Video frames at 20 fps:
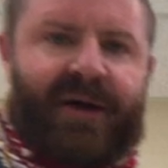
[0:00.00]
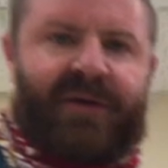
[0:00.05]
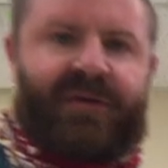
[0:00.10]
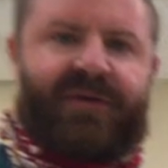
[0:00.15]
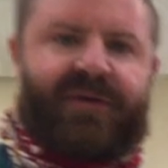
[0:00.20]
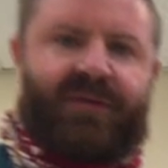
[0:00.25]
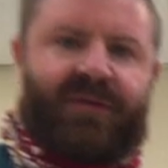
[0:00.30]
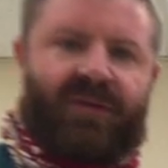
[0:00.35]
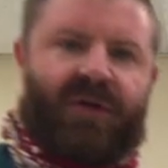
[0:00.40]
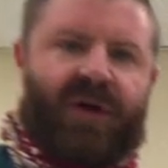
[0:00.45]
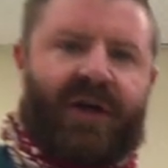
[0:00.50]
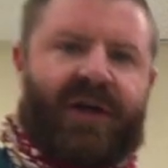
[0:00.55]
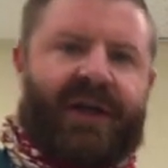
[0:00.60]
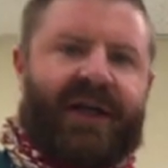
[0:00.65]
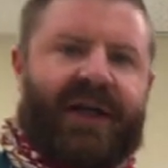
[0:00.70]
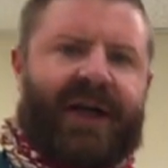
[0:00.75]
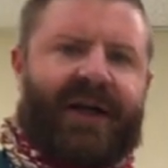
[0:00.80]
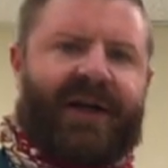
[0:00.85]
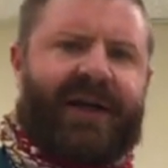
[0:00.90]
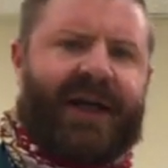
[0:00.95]
I was
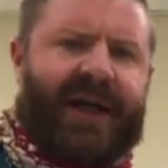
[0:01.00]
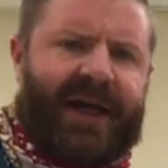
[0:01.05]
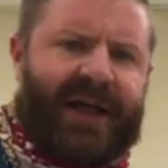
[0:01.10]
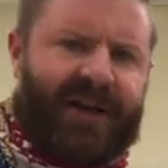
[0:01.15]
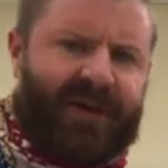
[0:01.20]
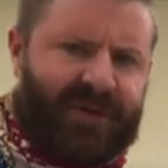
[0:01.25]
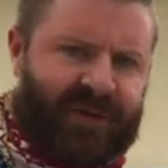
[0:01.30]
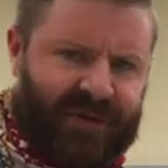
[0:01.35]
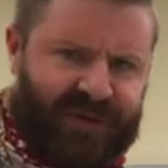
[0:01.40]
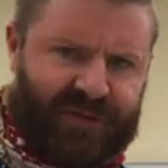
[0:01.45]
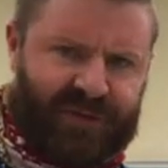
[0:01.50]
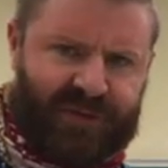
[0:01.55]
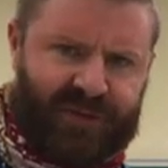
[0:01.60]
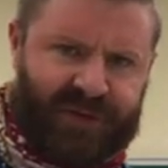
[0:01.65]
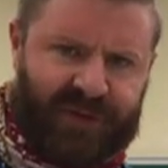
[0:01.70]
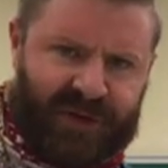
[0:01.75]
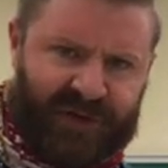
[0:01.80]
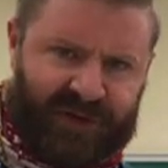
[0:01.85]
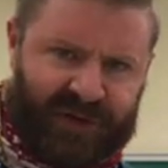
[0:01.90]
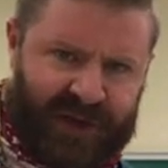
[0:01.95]
walking down an alley. There's,
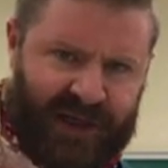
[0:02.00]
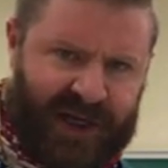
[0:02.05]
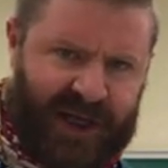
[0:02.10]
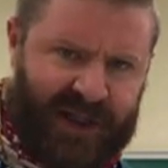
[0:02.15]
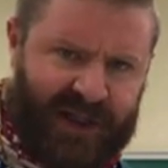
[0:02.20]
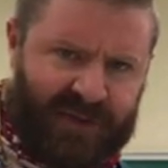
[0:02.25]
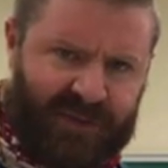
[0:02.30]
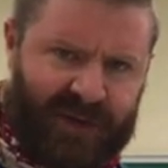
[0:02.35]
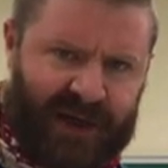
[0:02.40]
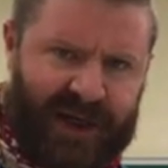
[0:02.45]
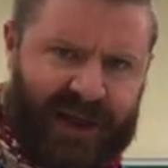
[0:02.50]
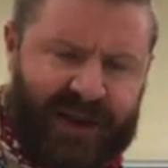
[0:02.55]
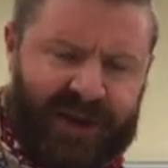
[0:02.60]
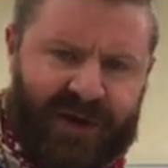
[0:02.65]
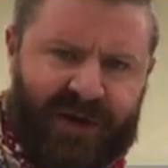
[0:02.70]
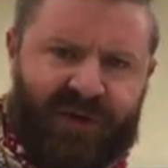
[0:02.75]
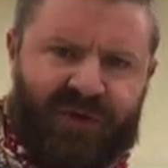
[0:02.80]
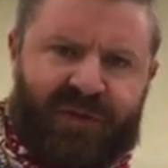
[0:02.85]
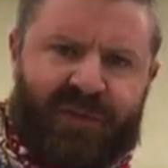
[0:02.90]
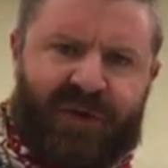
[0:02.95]
there's an alleyway
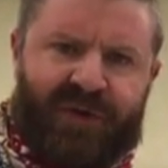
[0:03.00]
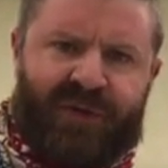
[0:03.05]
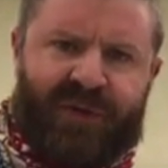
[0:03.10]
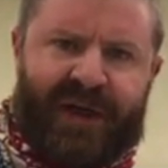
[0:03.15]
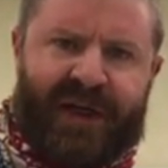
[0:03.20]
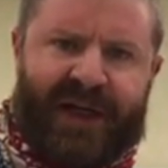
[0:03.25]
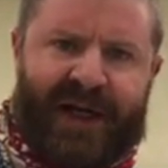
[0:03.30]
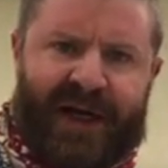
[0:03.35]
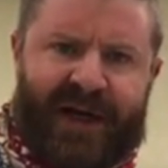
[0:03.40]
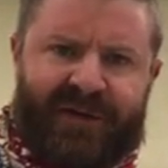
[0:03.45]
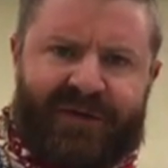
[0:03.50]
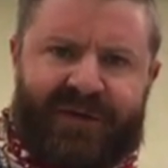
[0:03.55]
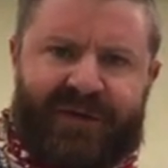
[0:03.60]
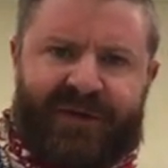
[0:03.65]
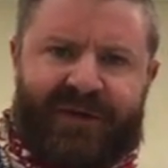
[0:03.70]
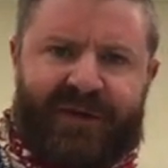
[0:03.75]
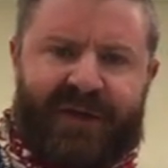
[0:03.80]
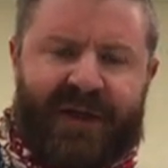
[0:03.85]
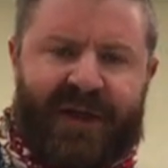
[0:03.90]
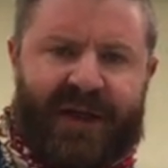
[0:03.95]
that goes between
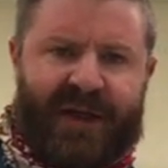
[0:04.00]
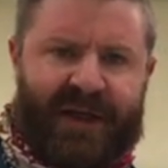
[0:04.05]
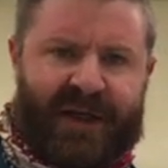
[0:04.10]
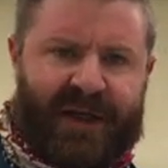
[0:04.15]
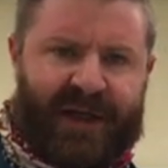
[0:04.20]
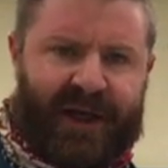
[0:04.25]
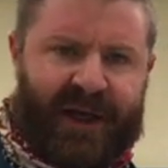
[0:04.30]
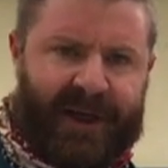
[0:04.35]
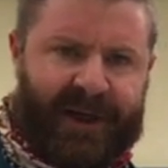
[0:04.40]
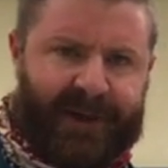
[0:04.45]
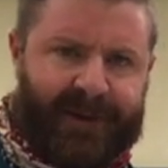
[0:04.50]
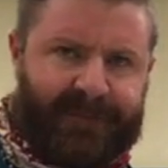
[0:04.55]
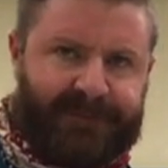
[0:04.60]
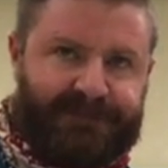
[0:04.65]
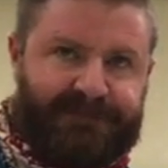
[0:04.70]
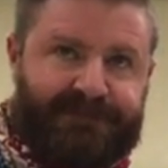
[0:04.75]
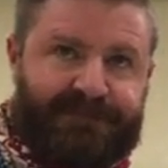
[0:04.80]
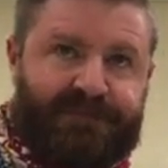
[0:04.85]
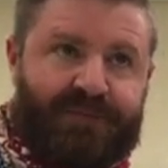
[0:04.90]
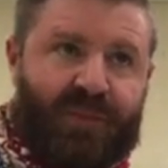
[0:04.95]
houses um,